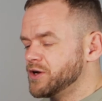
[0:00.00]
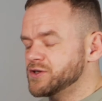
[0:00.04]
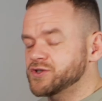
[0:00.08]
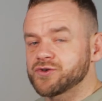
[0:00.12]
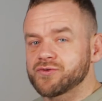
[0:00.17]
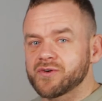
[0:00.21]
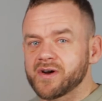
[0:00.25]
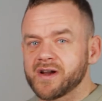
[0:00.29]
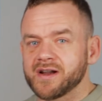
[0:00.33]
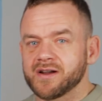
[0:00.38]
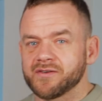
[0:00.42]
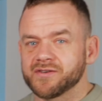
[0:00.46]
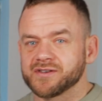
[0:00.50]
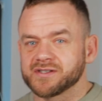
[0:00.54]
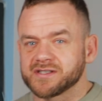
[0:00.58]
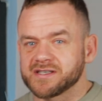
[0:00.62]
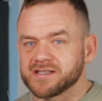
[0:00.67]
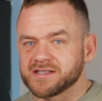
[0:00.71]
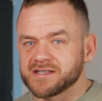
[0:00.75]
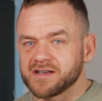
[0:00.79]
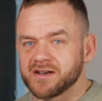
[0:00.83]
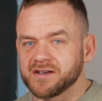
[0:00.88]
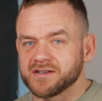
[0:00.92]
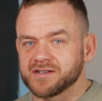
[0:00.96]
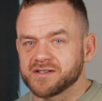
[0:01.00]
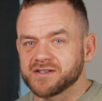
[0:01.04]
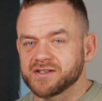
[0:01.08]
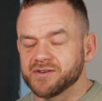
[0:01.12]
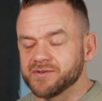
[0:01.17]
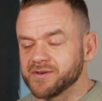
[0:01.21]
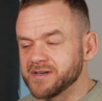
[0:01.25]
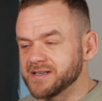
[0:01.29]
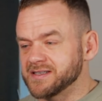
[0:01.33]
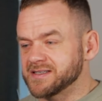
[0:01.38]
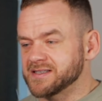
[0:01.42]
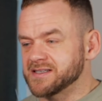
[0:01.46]
a trailer is designed to
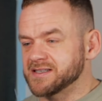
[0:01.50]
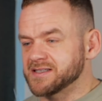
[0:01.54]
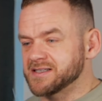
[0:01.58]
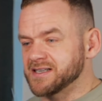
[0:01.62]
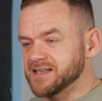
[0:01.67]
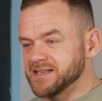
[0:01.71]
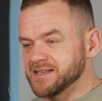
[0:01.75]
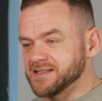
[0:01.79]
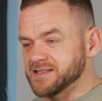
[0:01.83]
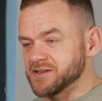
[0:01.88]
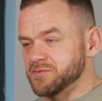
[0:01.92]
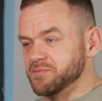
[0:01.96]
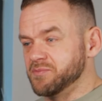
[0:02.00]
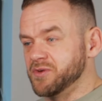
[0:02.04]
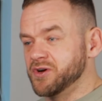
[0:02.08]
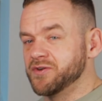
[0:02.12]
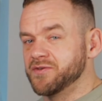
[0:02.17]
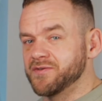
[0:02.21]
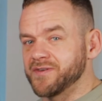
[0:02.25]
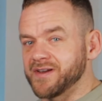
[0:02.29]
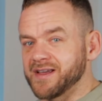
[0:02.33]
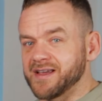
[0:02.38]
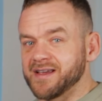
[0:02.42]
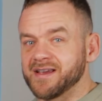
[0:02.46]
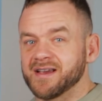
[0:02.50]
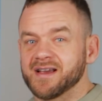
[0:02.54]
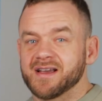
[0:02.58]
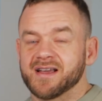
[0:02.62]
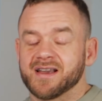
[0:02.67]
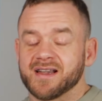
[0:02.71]
do is to tease a movie.